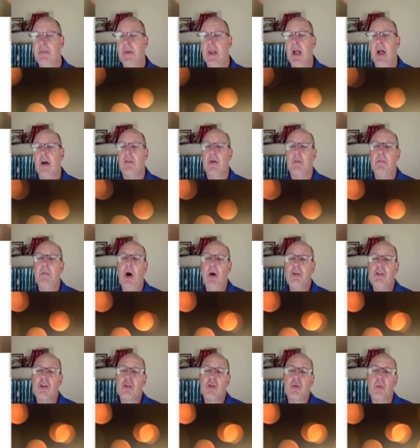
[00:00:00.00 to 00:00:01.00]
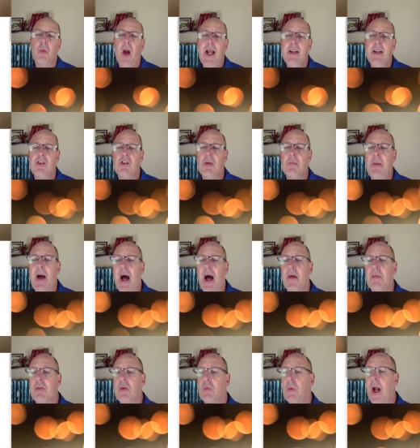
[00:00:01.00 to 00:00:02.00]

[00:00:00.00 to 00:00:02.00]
For Moses writes about the